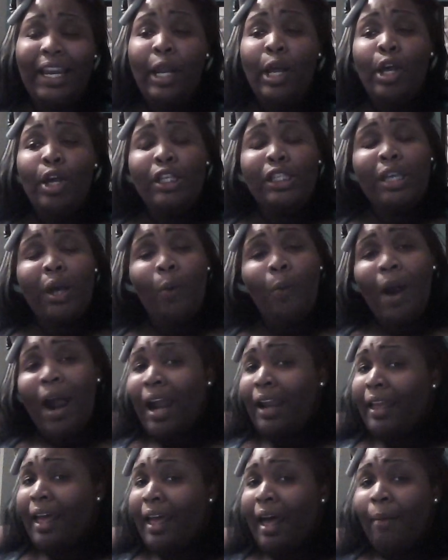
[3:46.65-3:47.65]
So why are
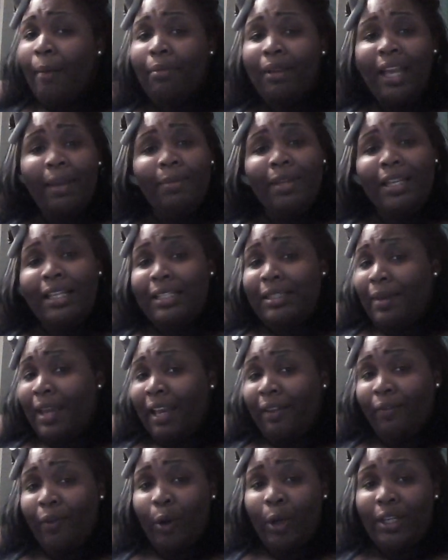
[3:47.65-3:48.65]
y'all blaming this man
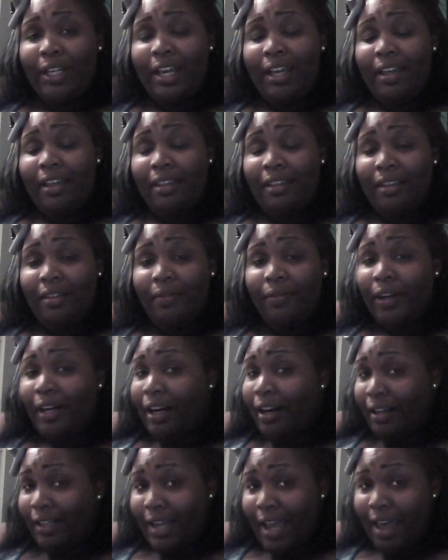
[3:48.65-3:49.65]
for
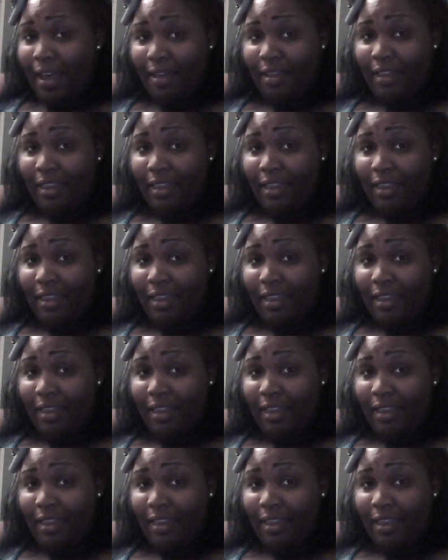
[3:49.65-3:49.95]
her death?